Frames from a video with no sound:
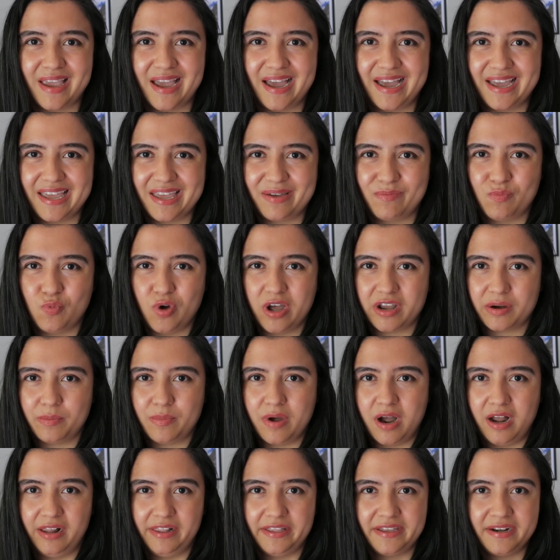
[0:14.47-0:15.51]
I am
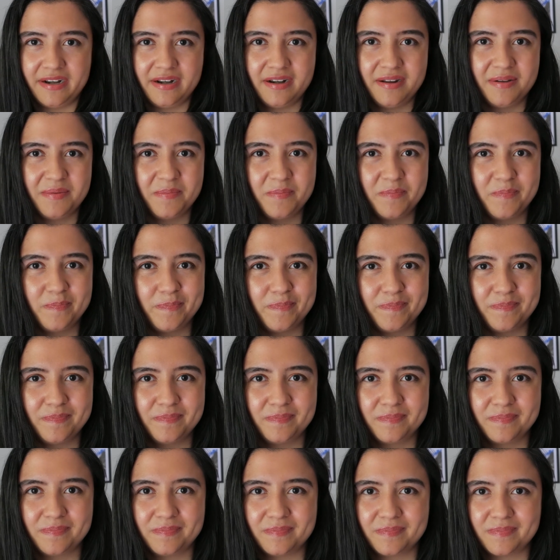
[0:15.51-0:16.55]
Guatemalan.
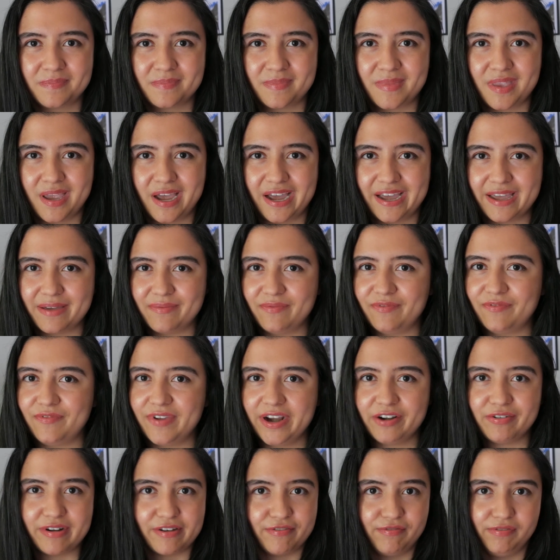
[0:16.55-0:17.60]
I am
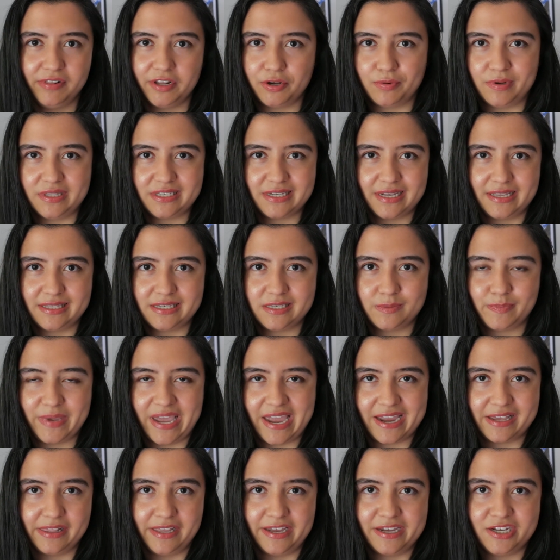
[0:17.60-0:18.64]
very fluent in
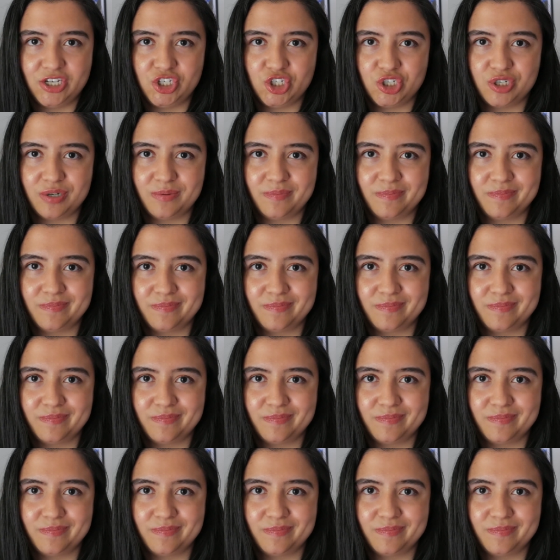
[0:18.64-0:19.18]
Spanglish.